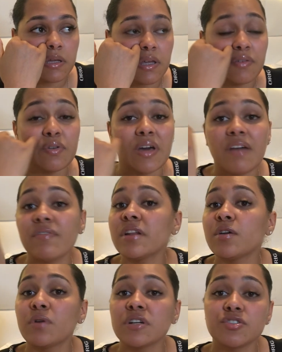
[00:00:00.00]
If you have
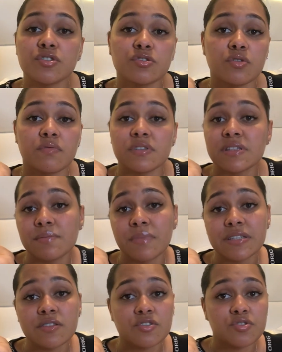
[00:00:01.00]
any questions, obviously
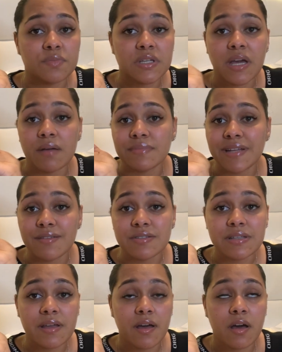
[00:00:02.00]
message me. I'm down
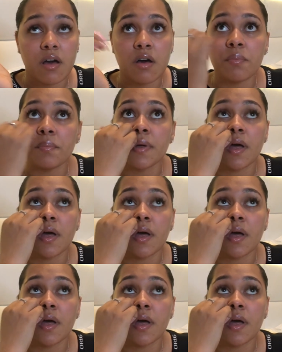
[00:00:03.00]
to help.